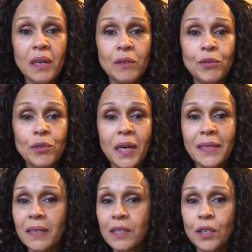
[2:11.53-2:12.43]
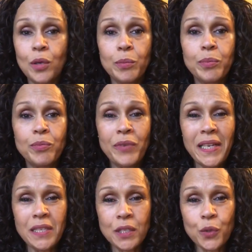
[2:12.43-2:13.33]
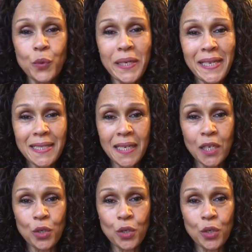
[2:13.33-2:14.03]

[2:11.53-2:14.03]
Right, so you're really squeezing